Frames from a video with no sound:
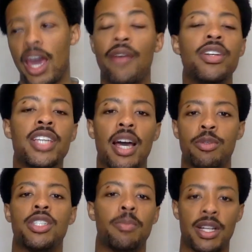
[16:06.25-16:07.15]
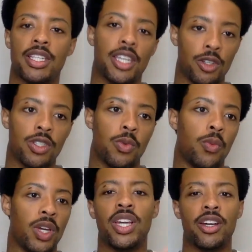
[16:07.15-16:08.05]
Every time she's about to kill someone,
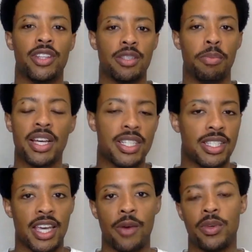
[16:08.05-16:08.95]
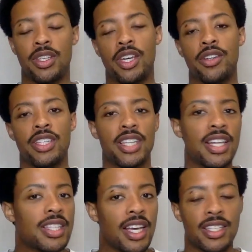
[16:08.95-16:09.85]
we hear this buzzing sound. We hear these
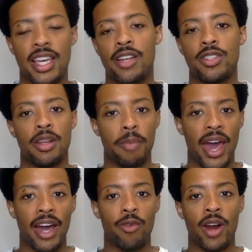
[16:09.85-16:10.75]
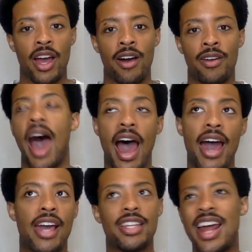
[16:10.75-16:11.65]
insect sounds in the background.
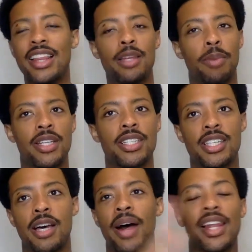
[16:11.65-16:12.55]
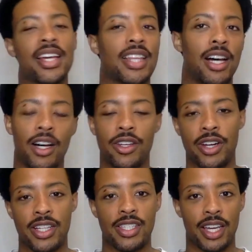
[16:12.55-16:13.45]
Not the buzzing sound, but I like the other
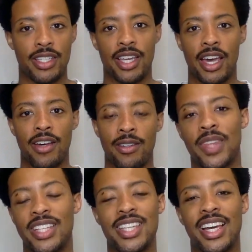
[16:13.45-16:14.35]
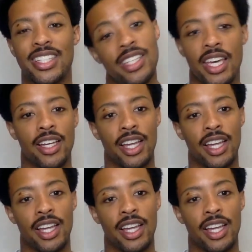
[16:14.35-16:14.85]
insect sound. It's like a tick.